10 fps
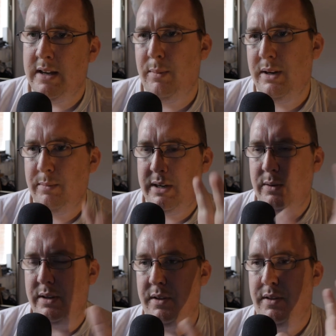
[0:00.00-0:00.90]
by the
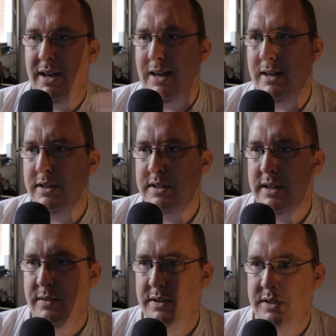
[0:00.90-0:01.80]
way, that because
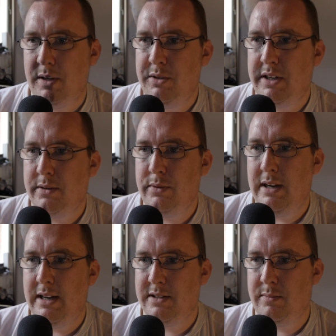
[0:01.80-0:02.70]
the subject
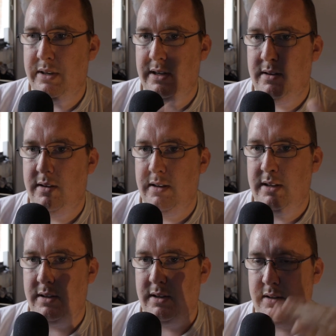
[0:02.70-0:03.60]
really hasn't been
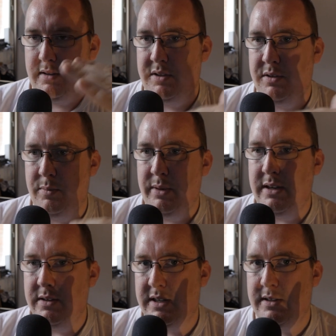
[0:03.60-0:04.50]
in the two
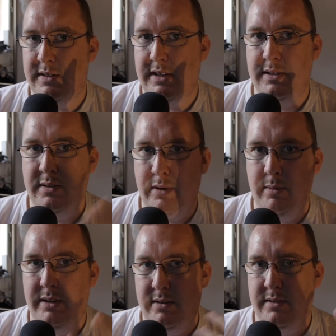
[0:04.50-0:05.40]
bigger sentences, hasn't really
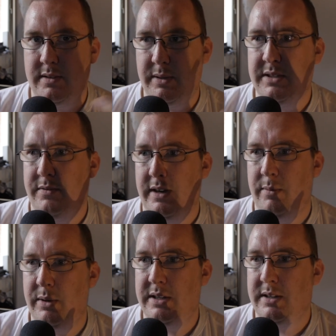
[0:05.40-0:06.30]
been
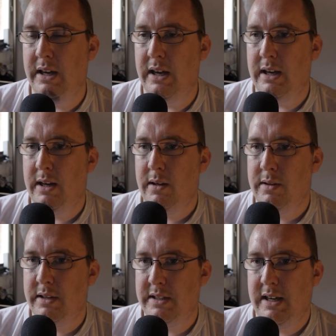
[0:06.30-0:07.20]
specified, but
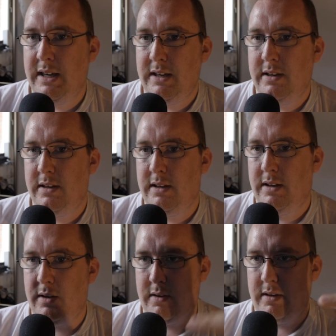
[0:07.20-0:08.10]
they say
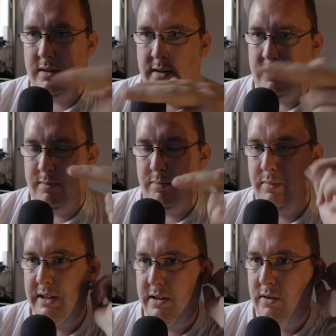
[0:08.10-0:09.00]

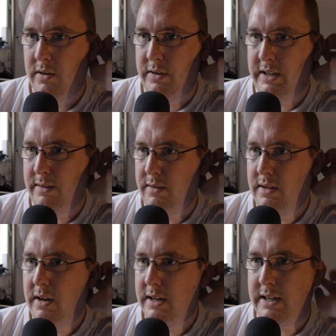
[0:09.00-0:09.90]
earlier that
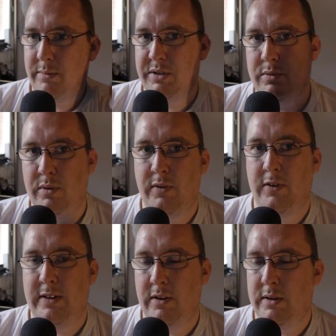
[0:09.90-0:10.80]
Aganim is the root
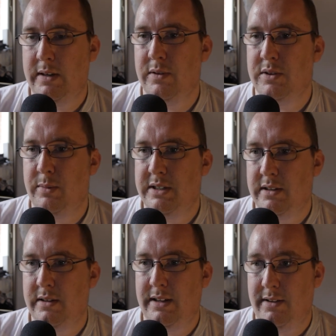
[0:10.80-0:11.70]
of all evil. So
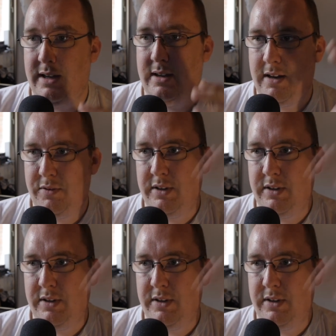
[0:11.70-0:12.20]
basically, then after